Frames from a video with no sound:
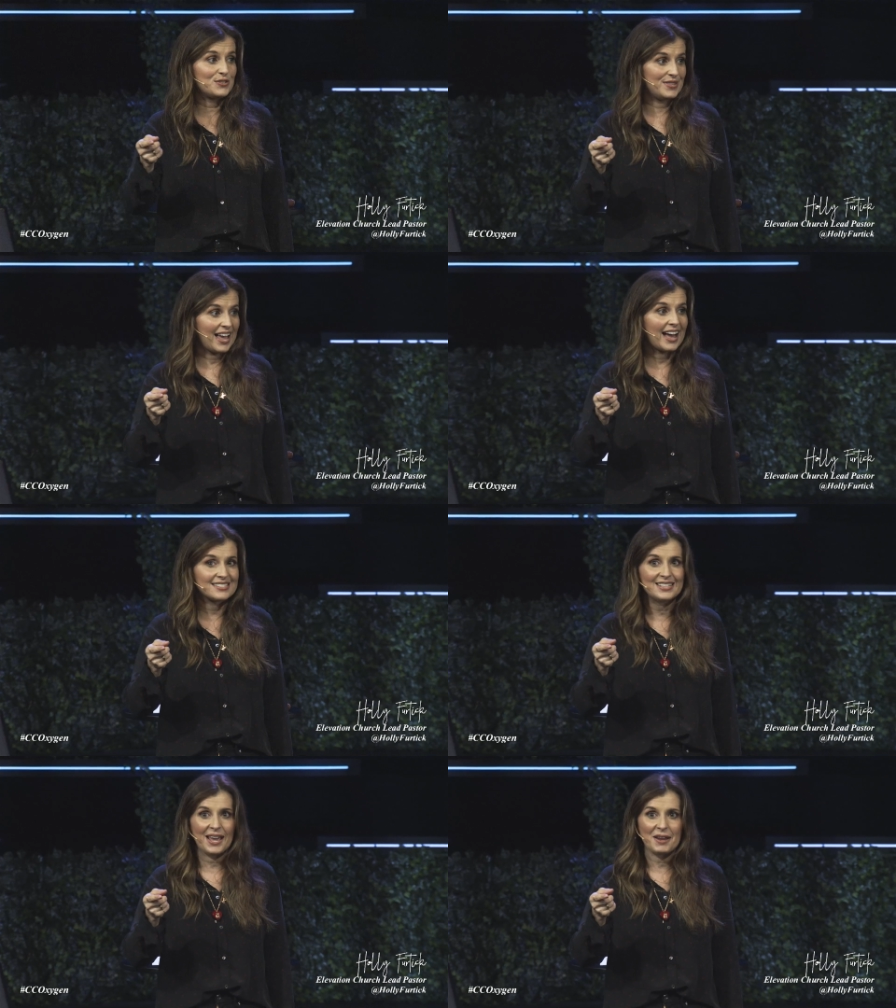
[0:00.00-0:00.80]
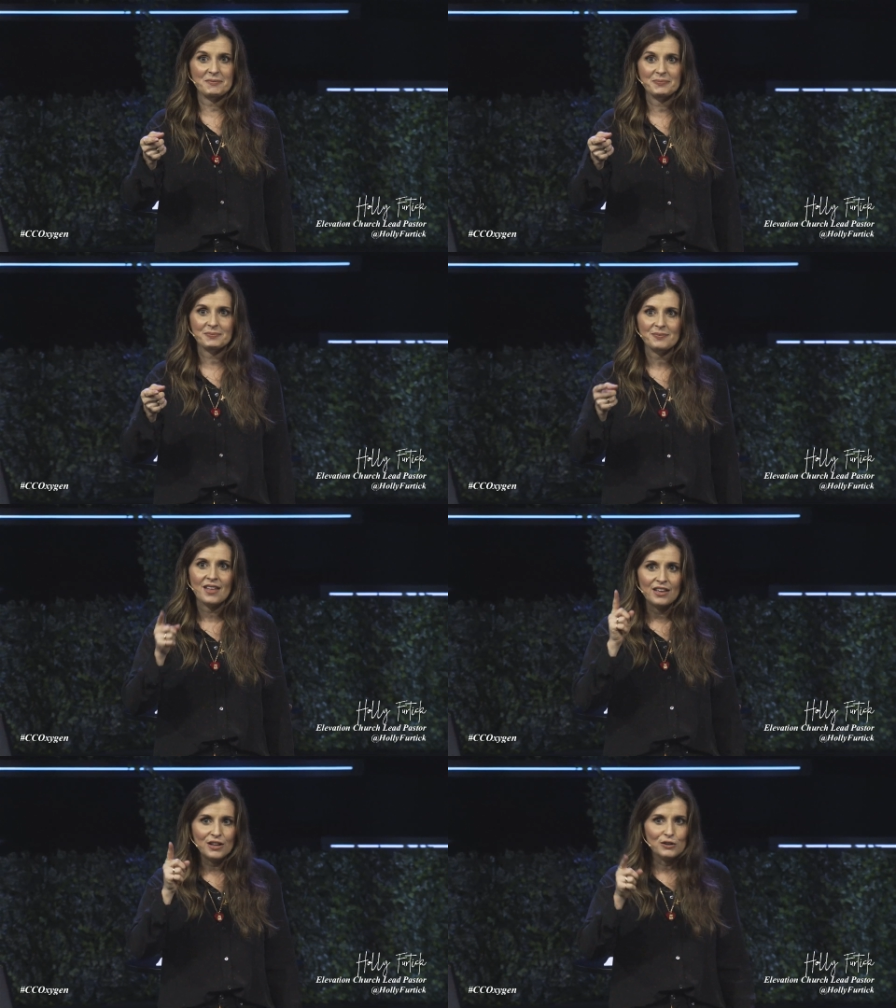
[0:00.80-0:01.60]
do the asking.
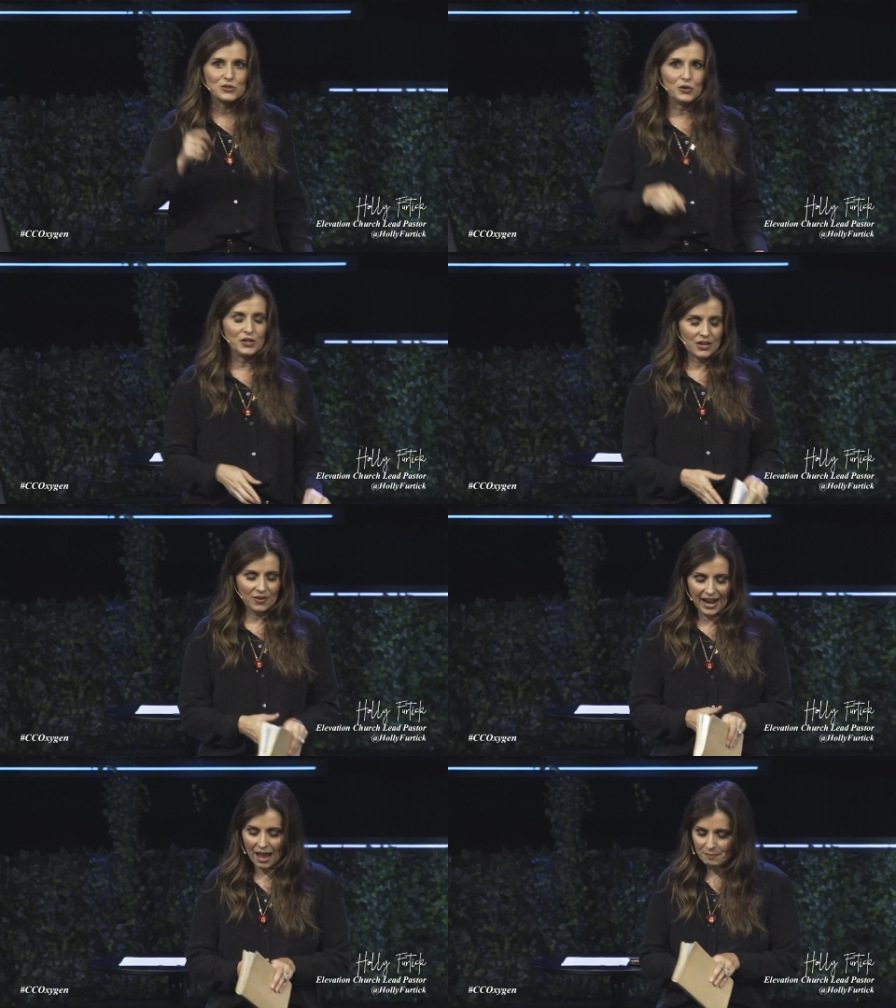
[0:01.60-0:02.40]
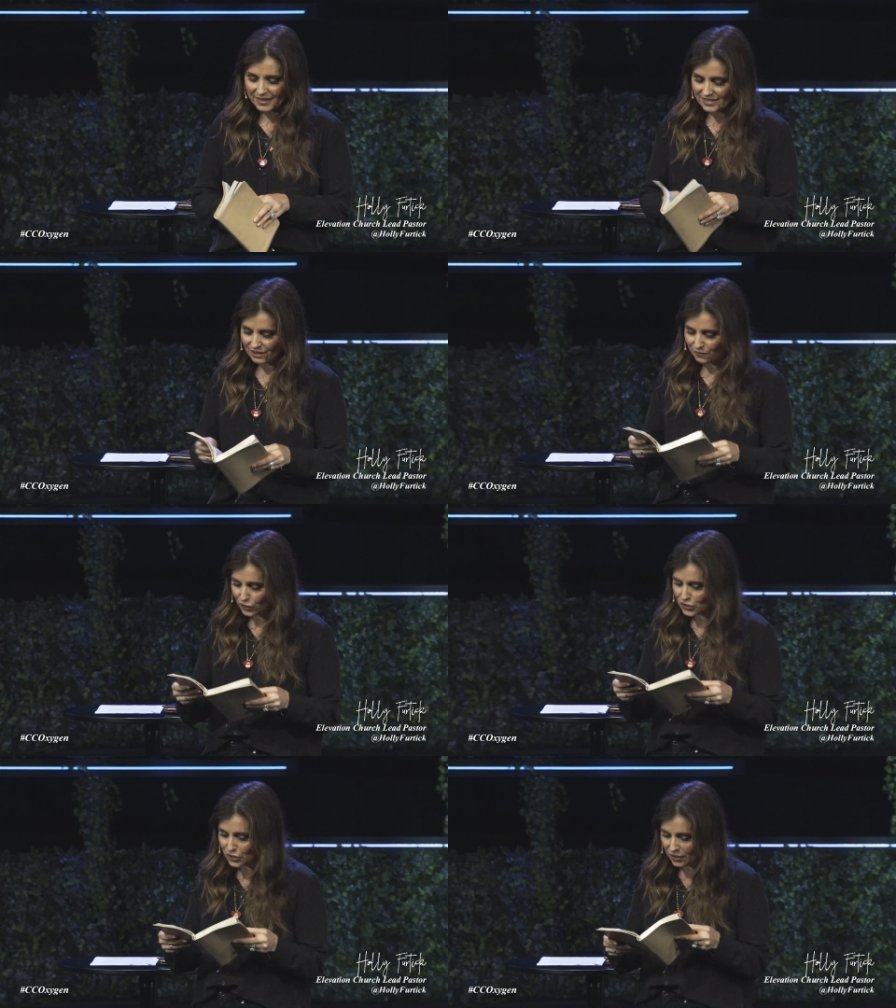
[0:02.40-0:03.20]
So look what happens in
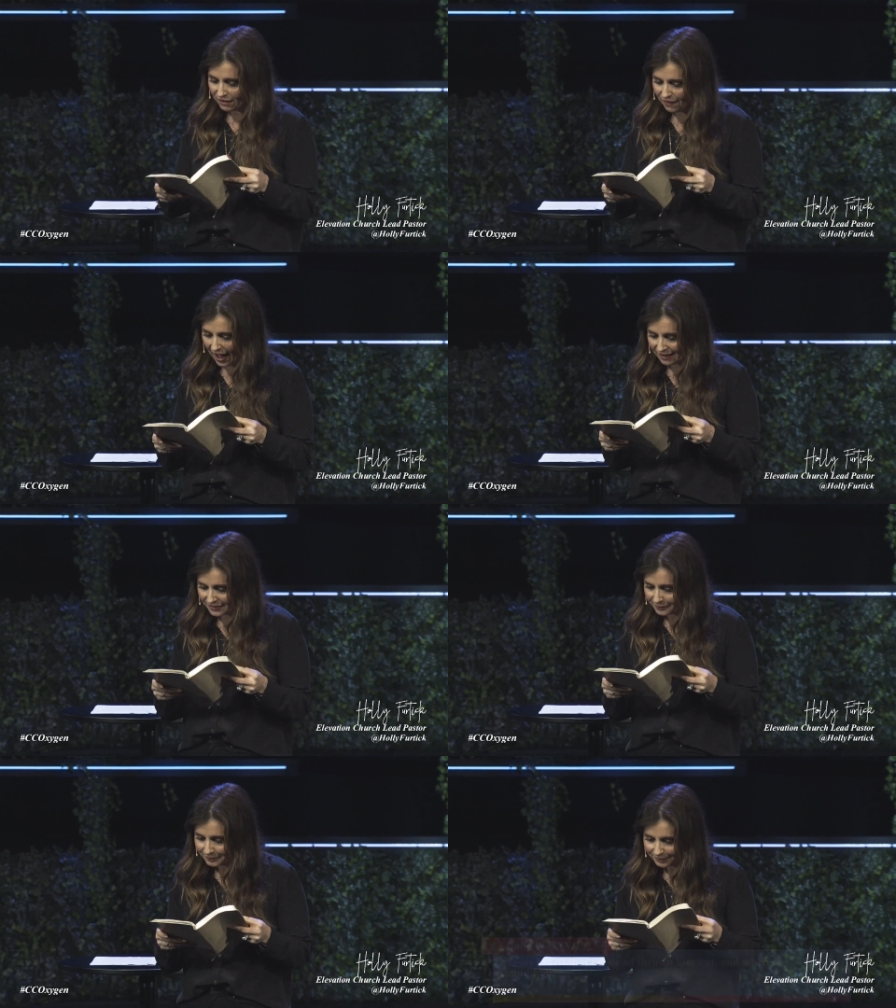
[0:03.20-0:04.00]
verse 35.